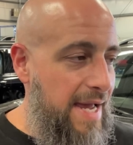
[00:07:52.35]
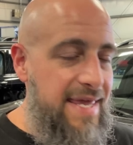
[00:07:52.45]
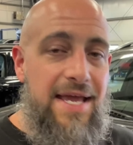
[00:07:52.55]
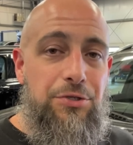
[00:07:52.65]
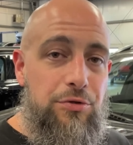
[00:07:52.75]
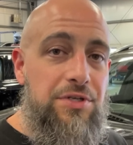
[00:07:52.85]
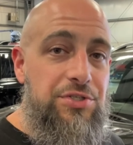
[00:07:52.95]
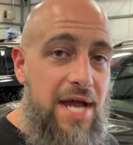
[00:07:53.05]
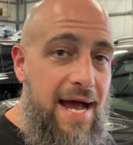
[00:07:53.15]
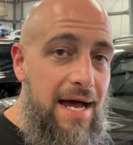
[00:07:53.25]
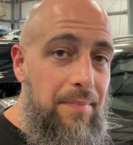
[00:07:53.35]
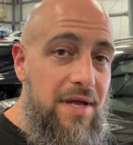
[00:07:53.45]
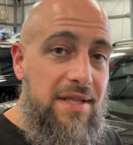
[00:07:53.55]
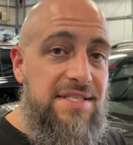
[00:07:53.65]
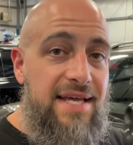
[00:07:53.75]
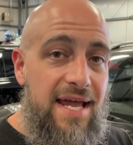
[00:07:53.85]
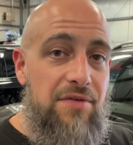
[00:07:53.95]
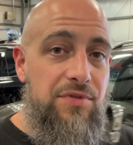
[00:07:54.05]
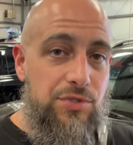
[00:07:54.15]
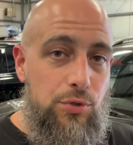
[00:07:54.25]
I can't do the job unless I
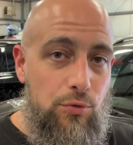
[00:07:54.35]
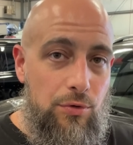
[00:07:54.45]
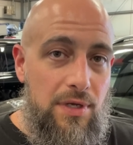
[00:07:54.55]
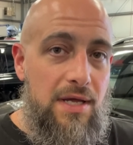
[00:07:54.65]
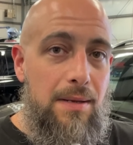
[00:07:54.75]
have the tool,